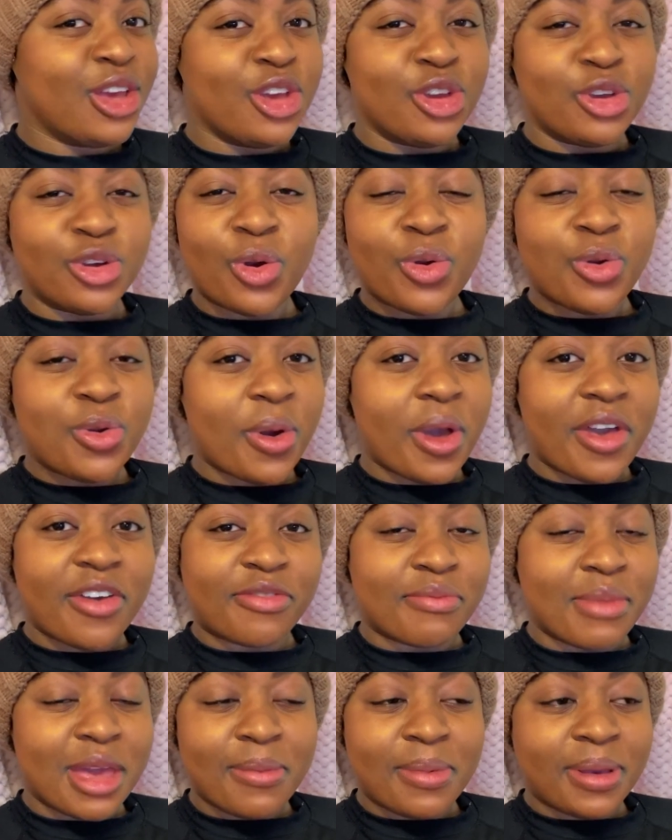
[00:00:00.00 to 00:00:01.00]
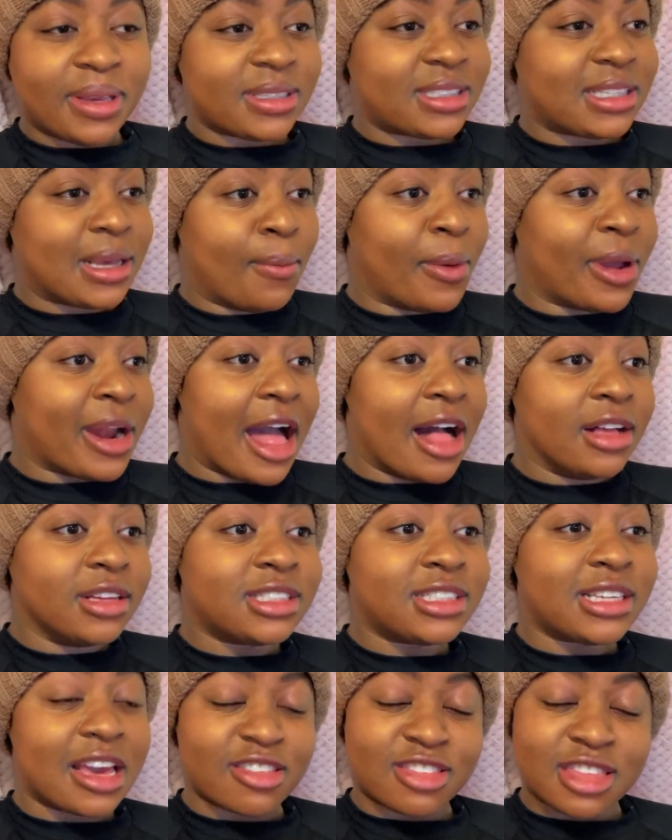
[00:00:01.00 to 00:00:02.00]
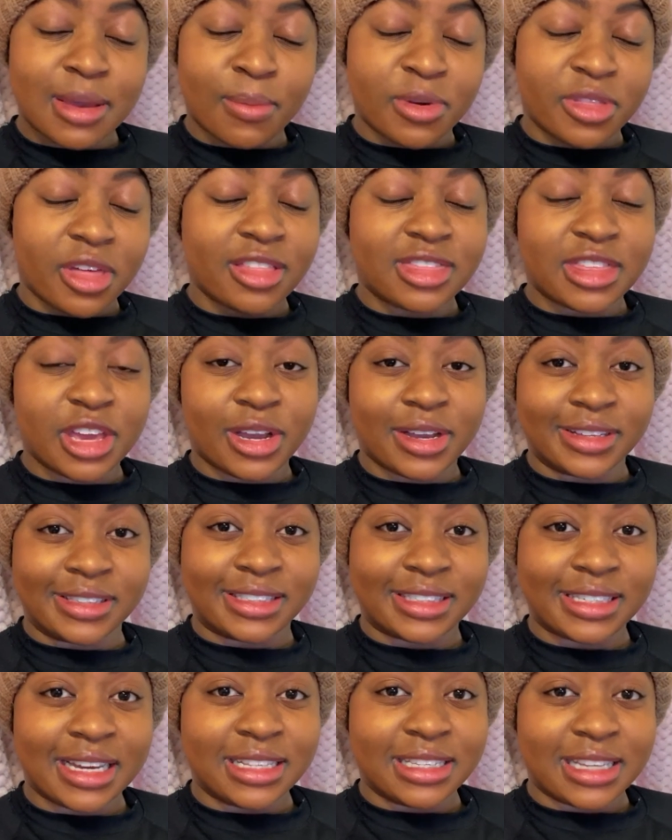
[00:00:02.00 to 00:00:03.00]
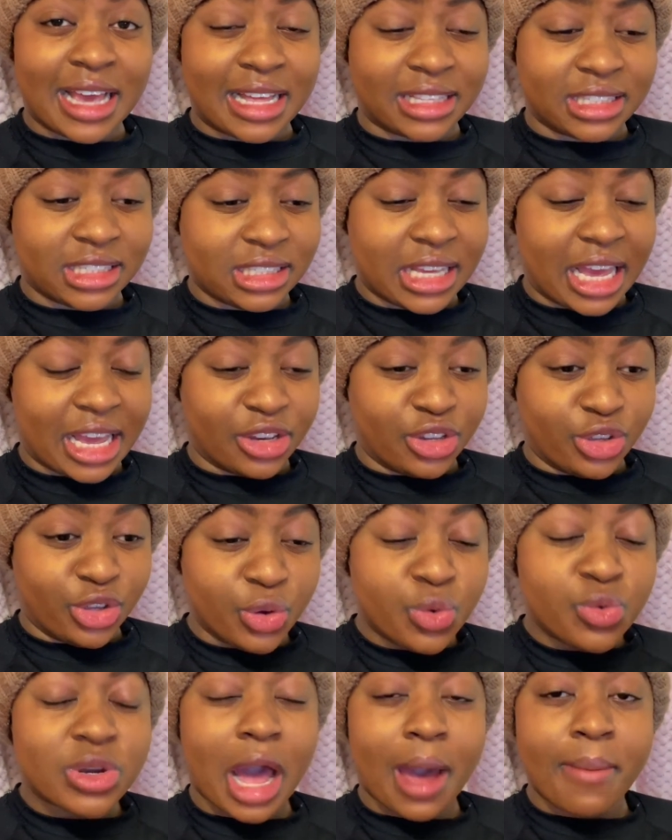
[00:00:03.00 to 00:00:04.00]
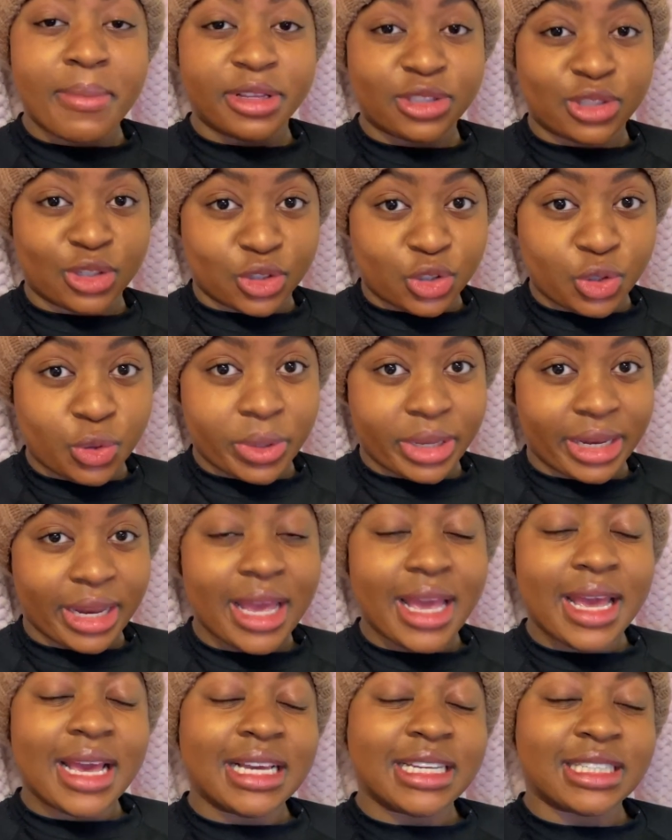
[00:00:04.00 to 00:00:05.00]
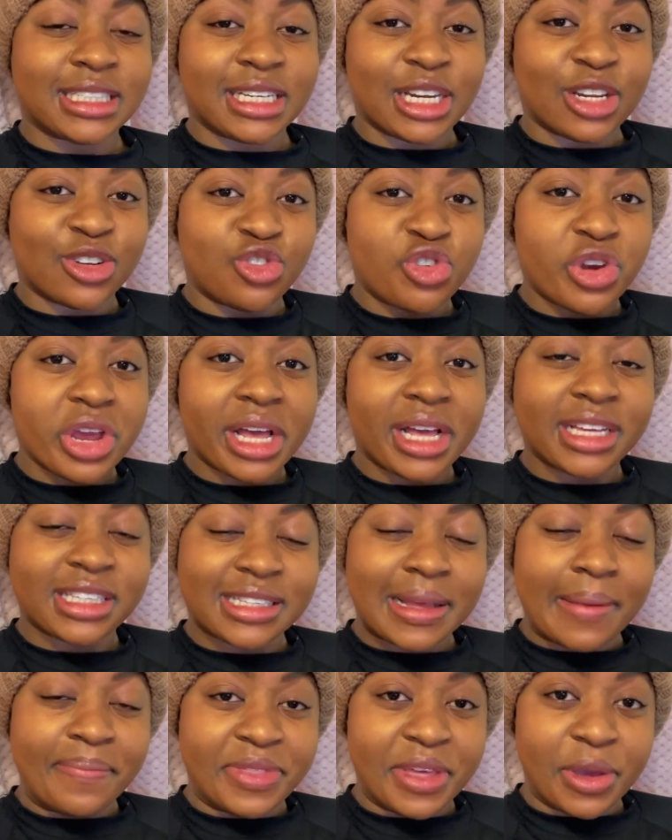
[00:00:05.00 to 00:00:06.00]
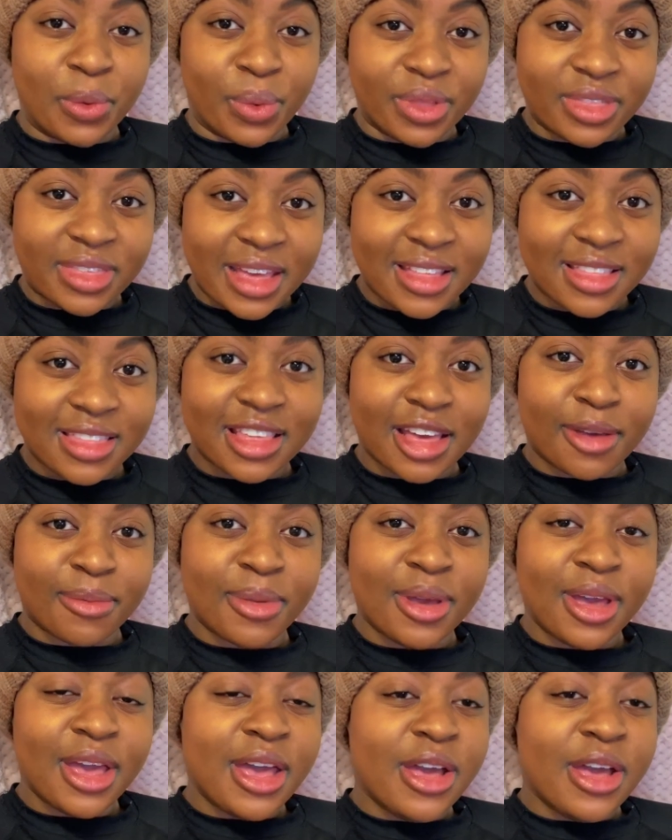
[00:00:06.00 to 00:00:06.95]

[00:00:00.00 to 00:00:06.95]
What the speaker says: You don't know if maybe someone else touched them without their consent, and you coming to do it is going to trigger something within them.